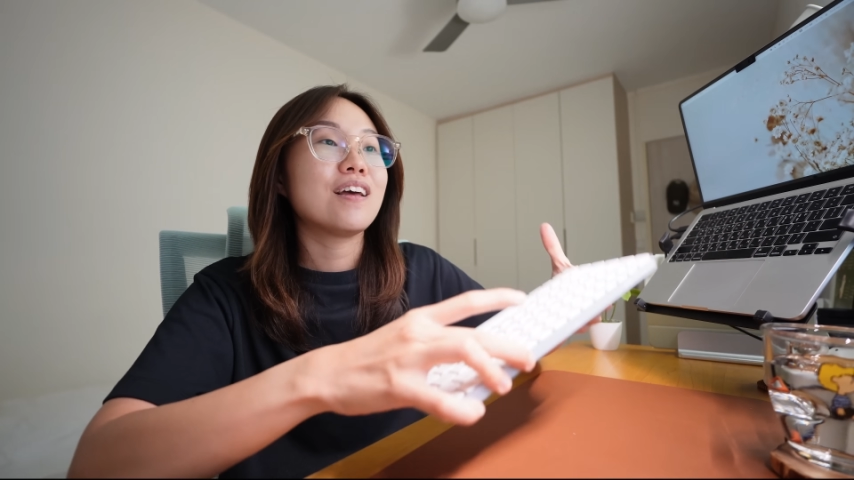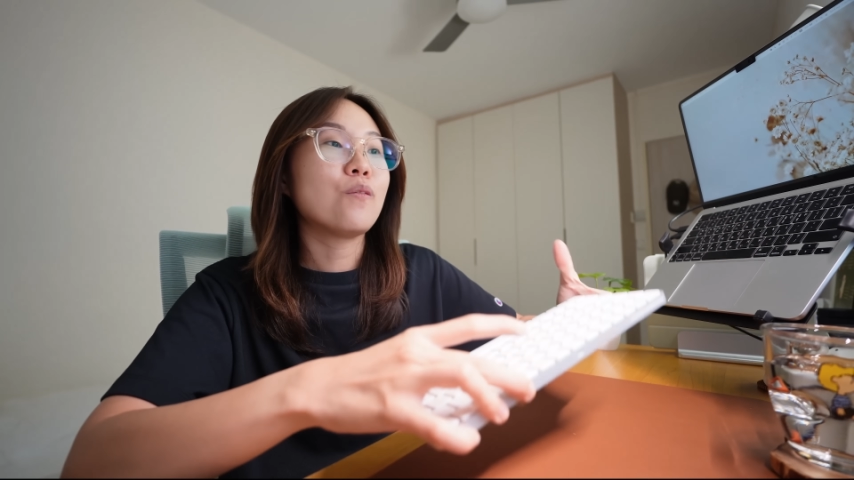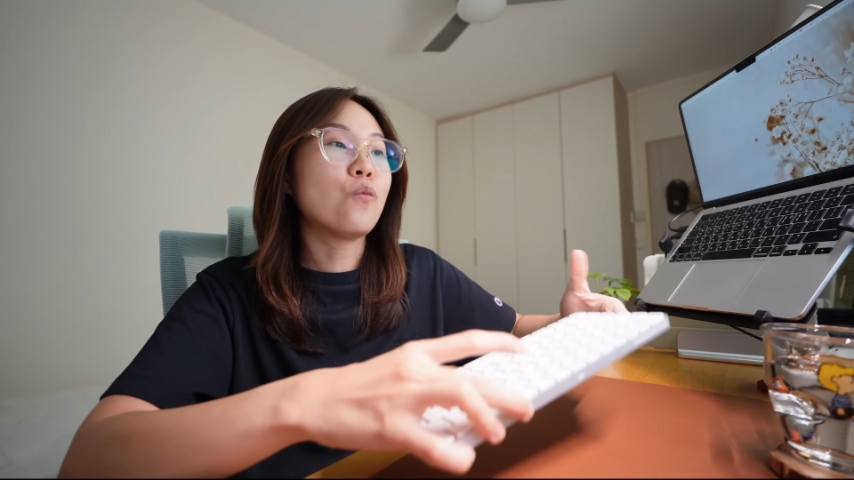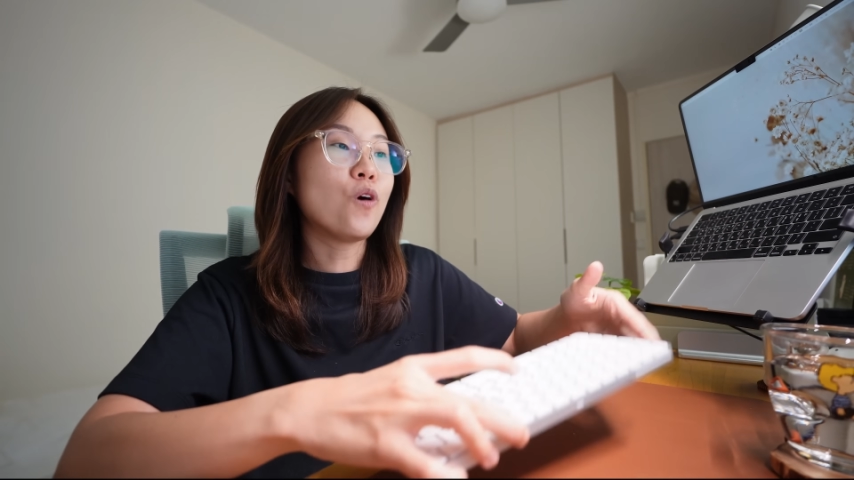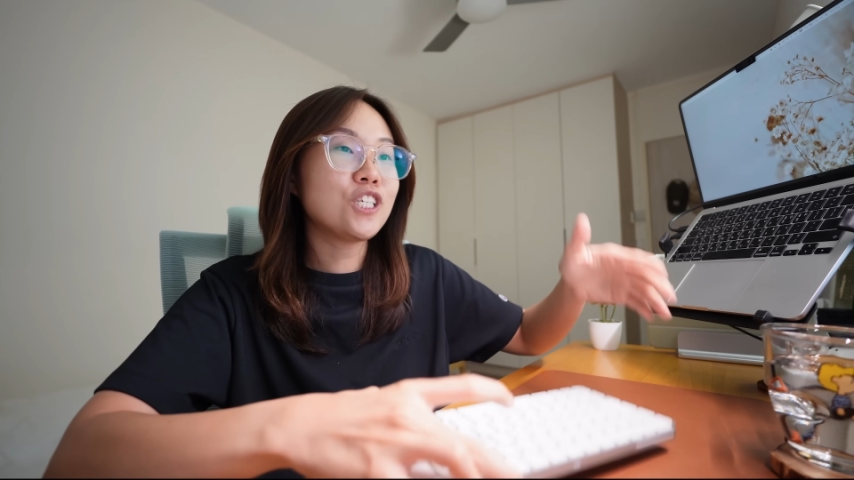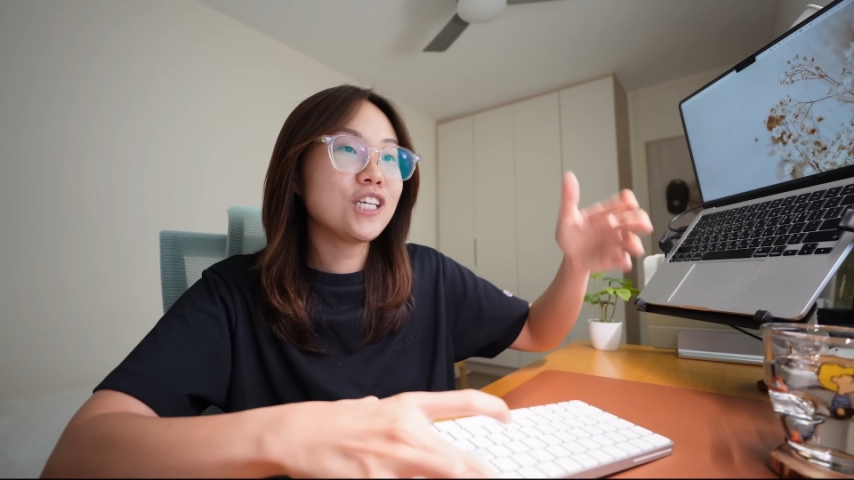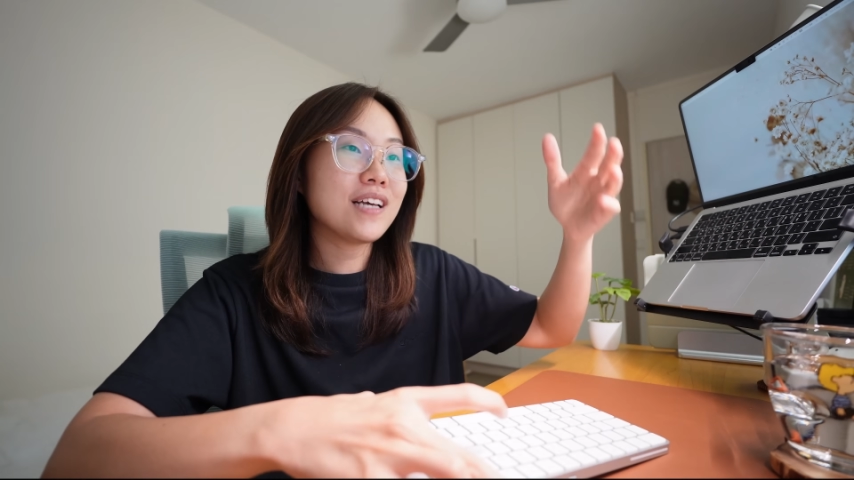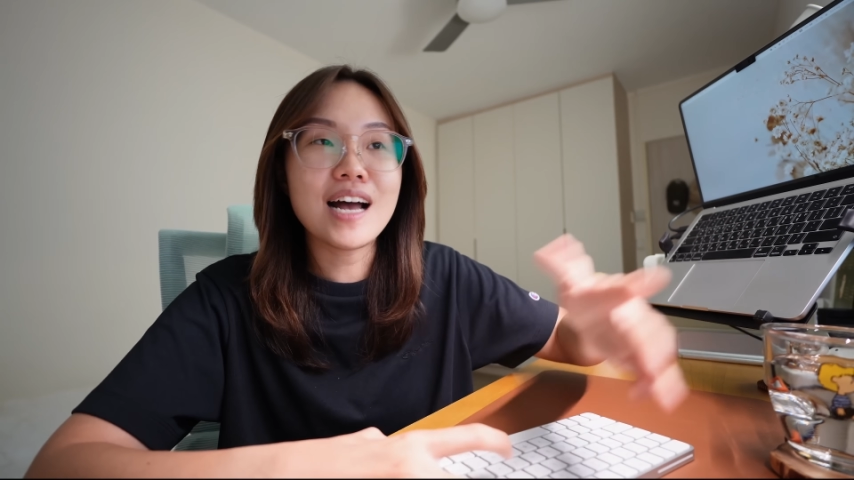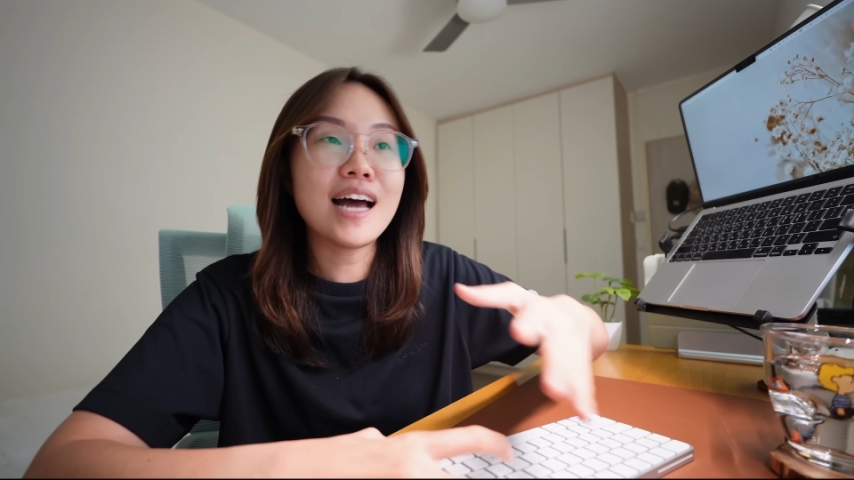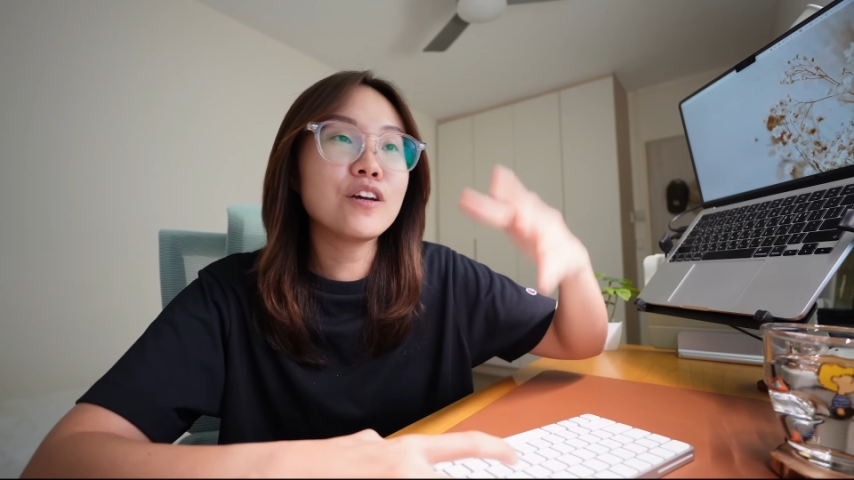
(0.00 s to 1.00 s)

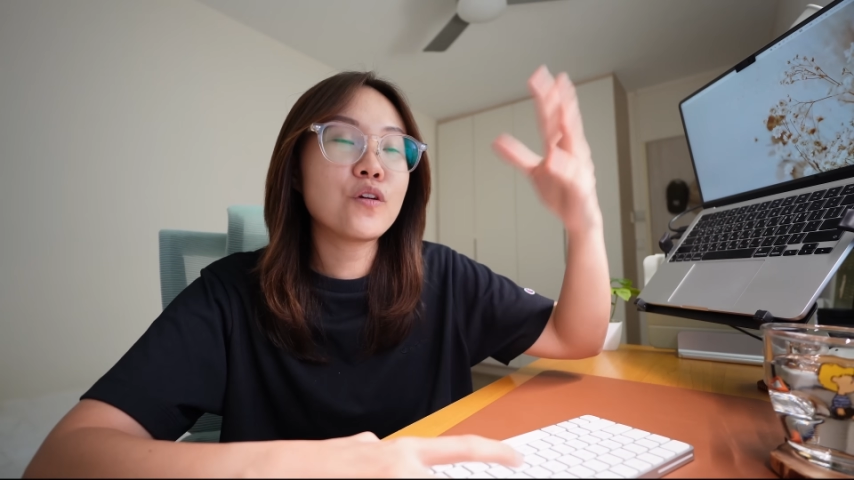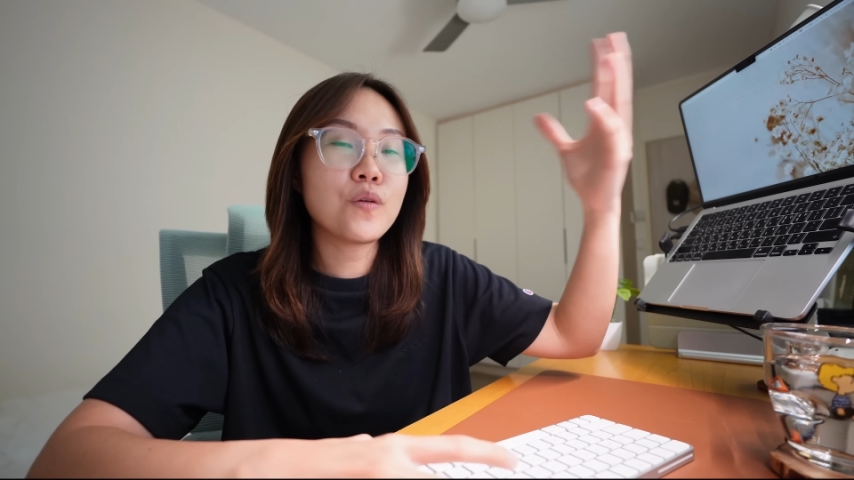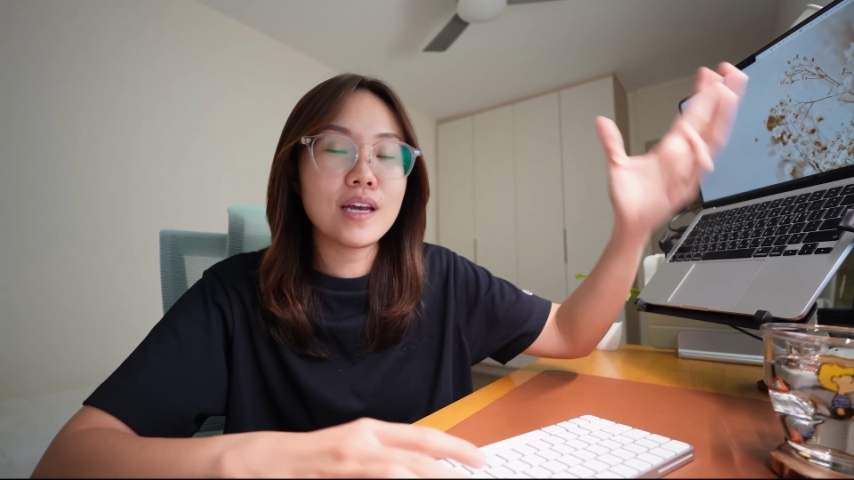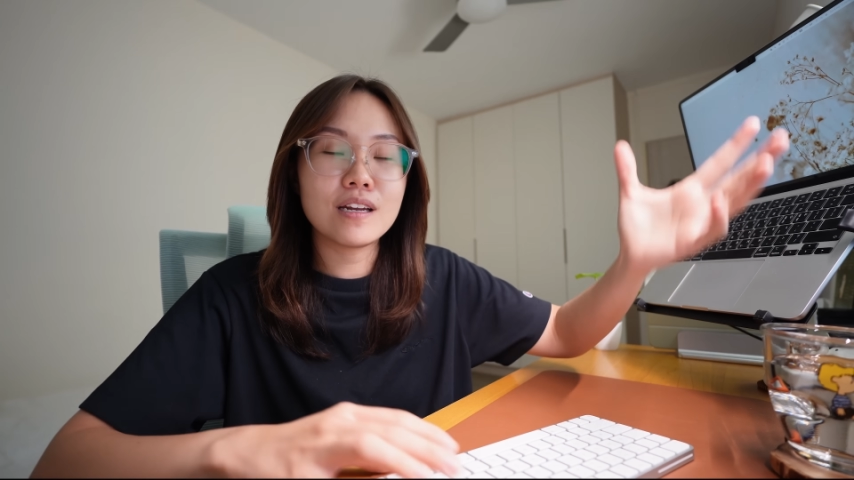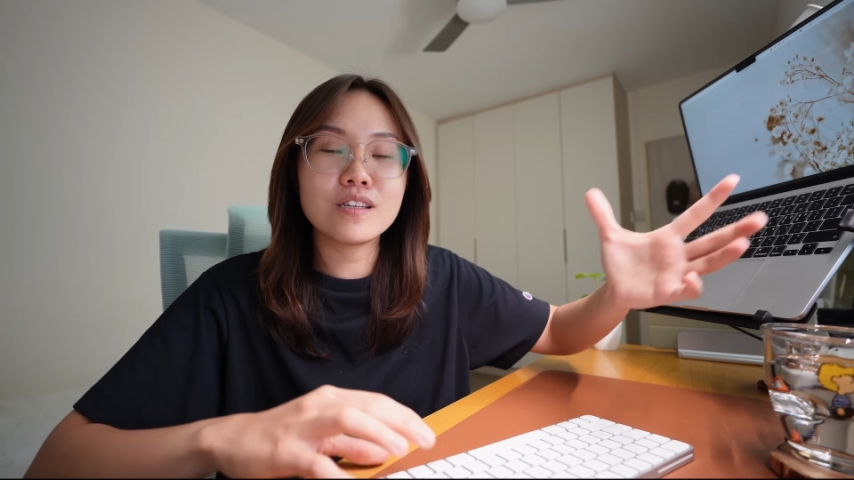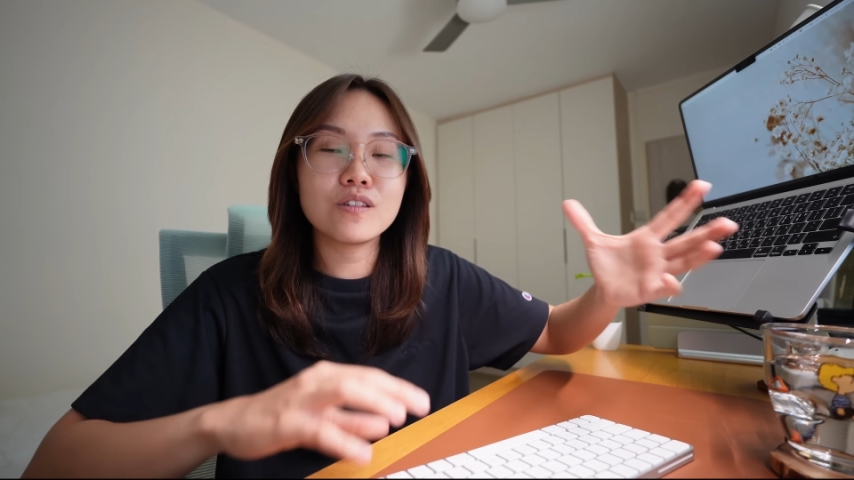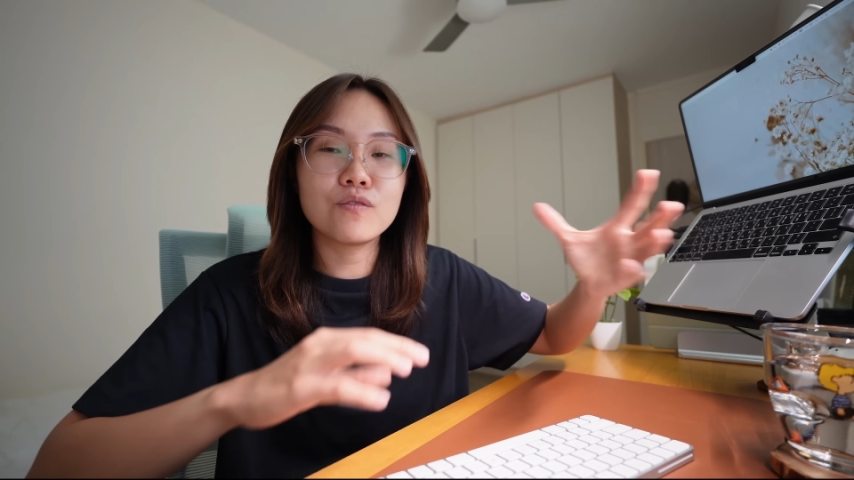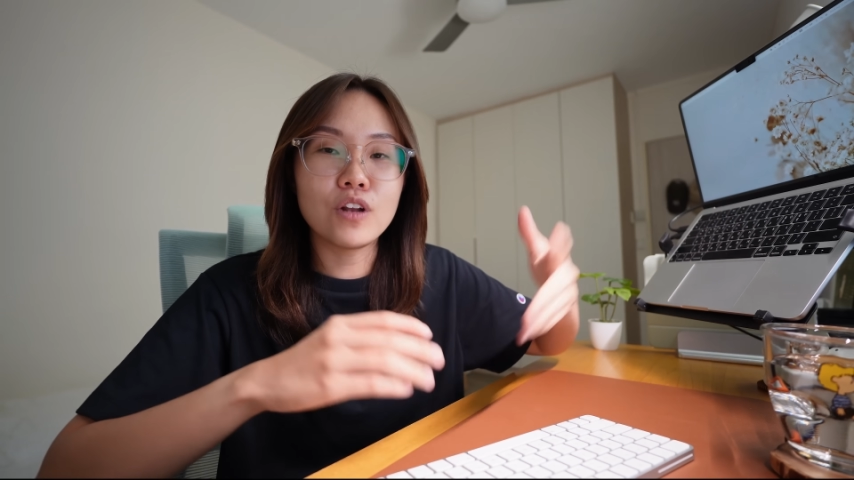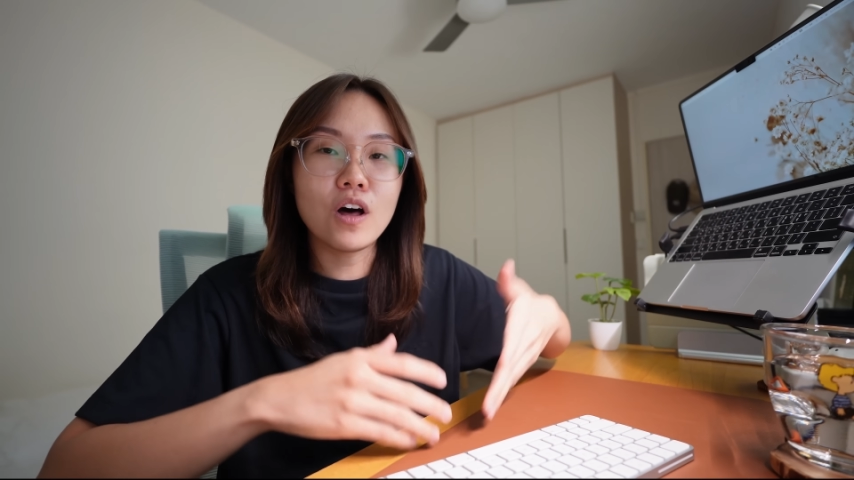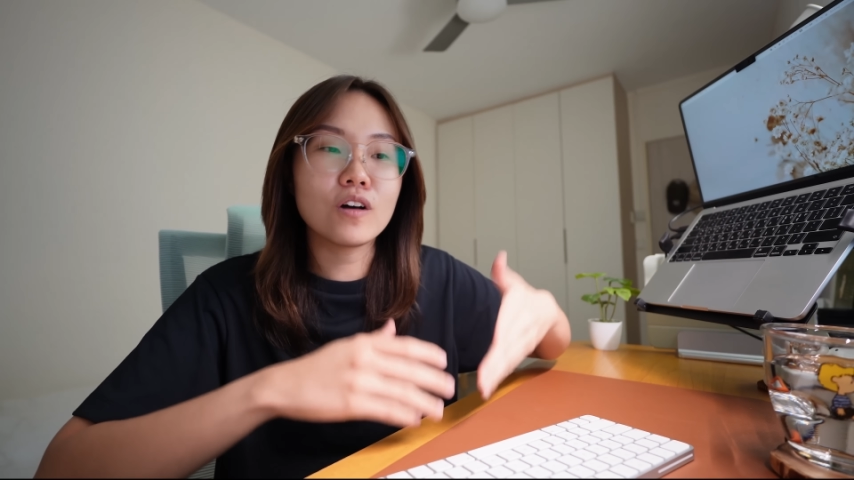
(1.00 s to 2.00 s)
watching other creators'
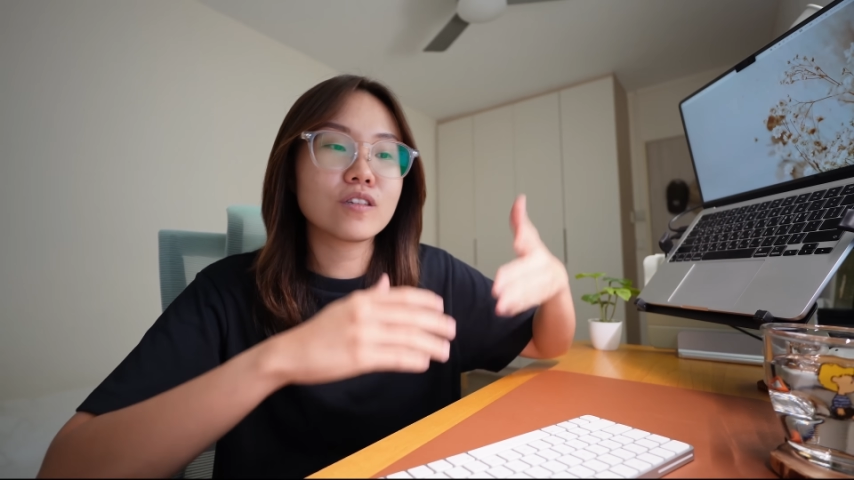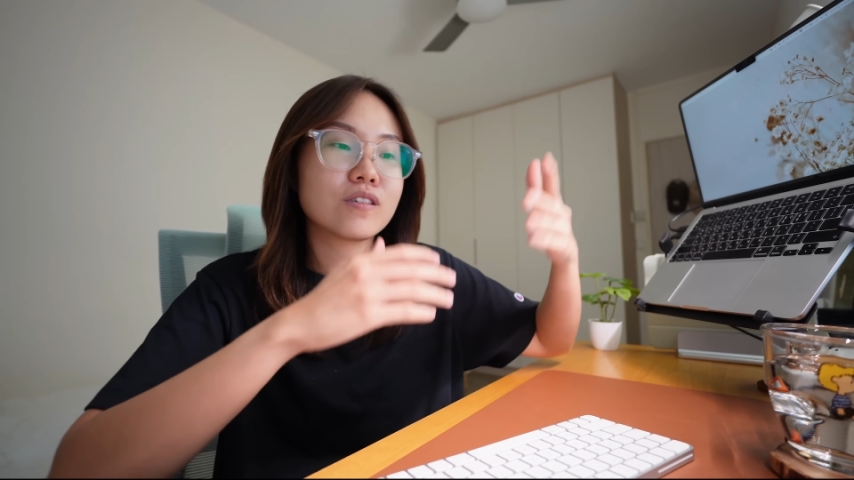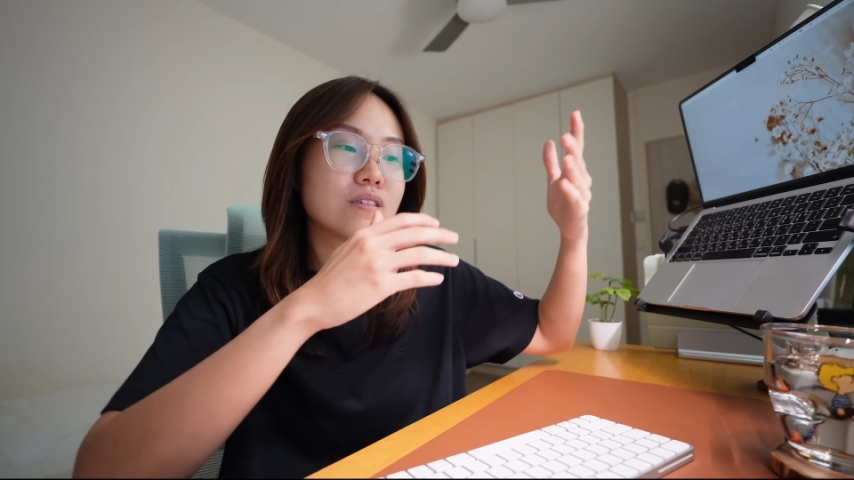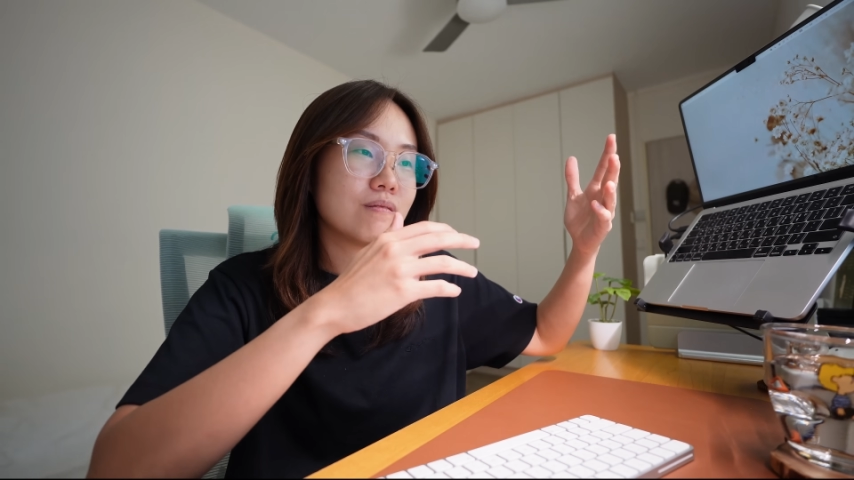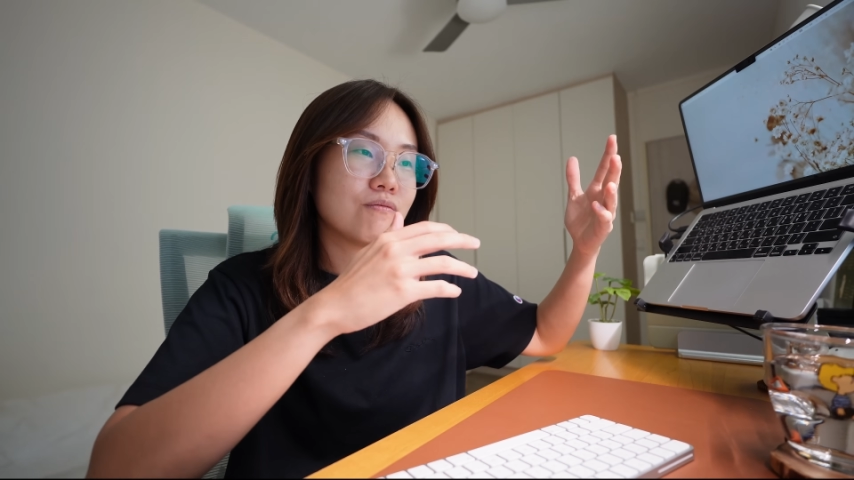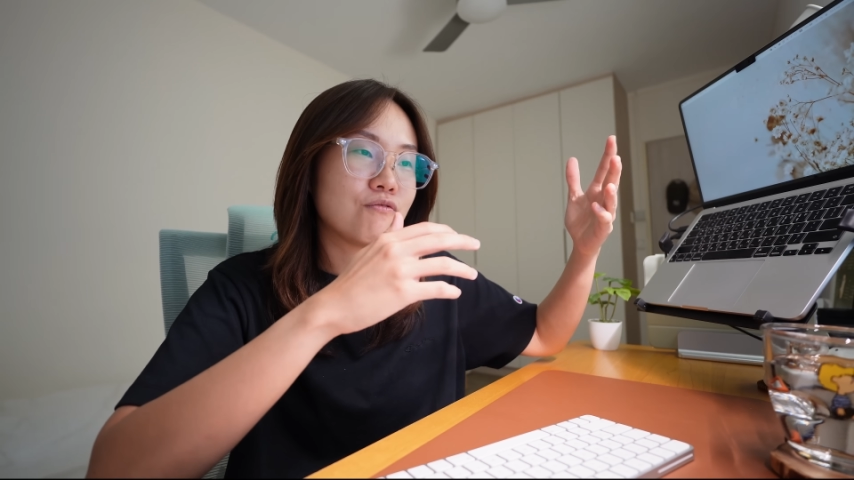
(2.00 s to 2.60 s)
vlogs,